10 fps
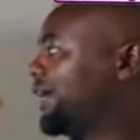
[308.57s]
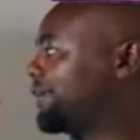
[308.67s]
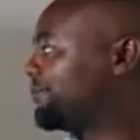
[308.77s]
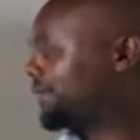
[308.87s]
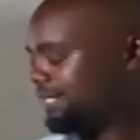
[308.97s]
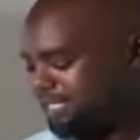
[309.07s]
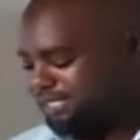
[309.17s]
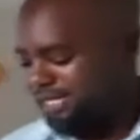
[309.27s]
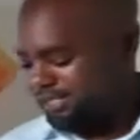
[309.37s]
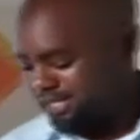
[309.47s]
elimination,
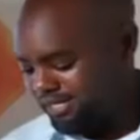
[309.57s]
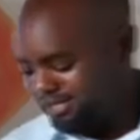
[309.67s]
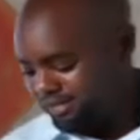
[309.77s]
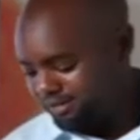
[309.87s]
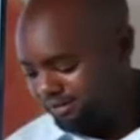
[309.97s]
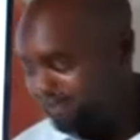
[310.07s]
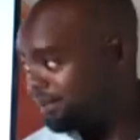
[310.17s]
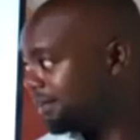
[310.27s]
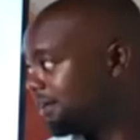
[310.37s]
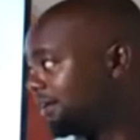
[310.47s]
as I said,
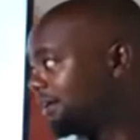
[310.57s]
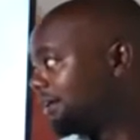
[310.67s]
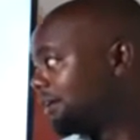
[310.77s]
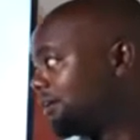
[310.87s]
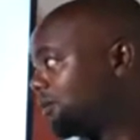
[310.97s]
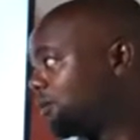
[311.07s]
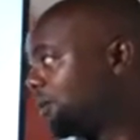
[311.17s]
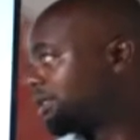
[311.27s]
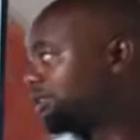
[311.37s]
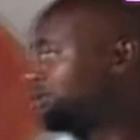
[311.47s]

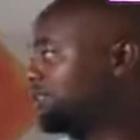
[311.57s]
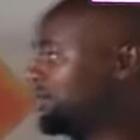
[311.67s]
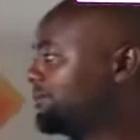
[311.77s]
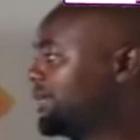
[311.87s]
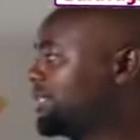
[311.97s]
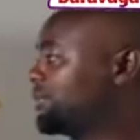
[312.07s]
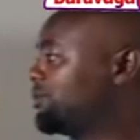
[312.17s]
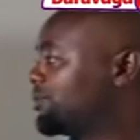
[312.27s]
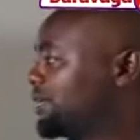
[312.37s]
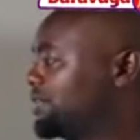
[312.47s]
Once you use elimination,
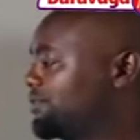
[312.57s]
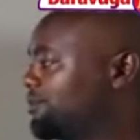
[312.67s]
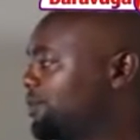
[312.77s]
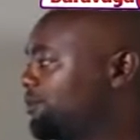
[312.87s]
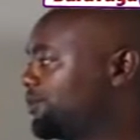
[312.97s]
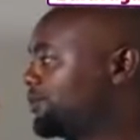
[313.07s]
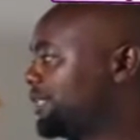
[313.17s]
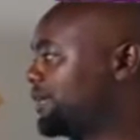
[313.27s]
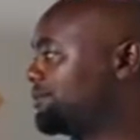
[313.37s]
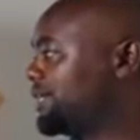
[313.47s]
we know that is the formula for
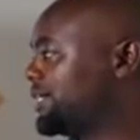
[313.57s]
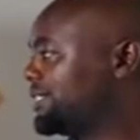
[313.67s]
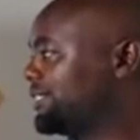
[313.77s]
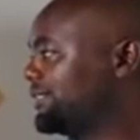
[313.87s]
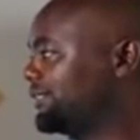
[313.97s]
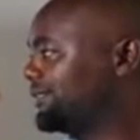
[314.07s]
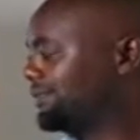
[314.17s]
using elimination.